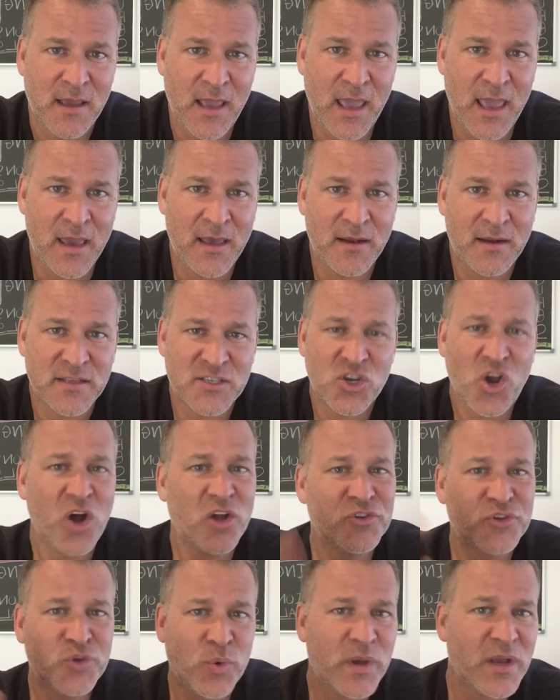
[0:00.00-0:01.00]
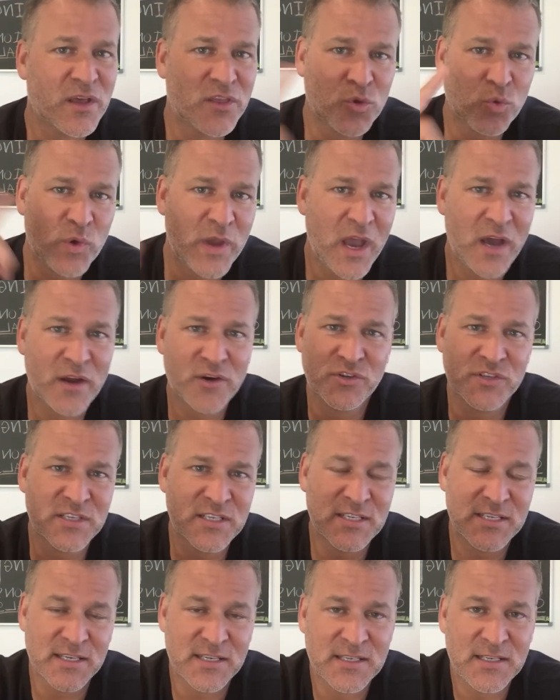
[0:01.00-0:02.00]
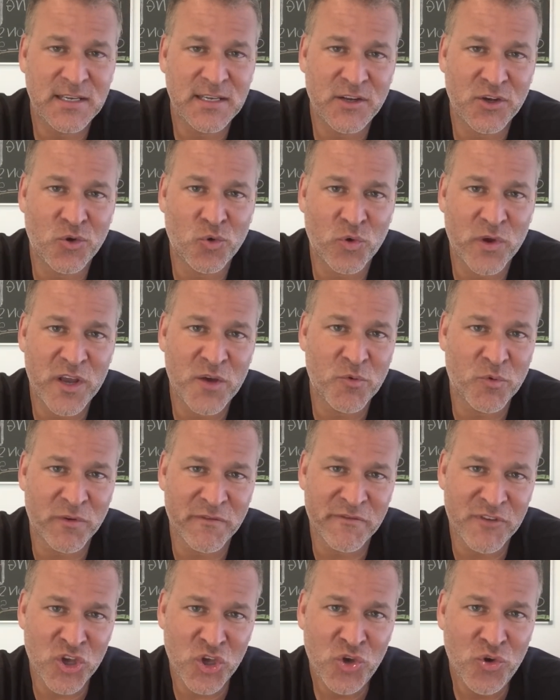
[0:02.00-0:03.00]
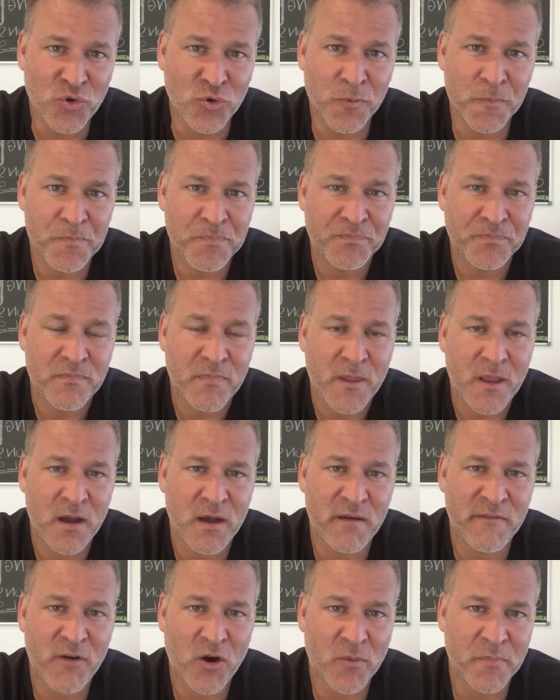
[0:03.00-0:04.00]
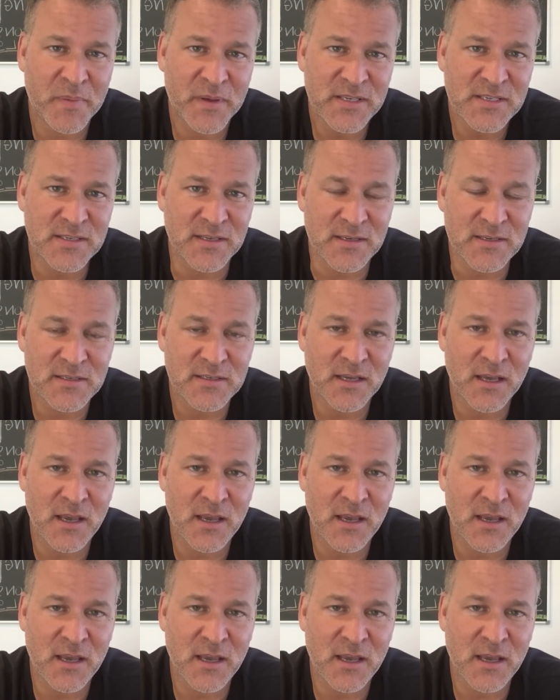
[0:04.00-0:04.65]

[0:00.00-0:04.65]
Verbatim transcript: And it's called doing a 360 degree review of our business.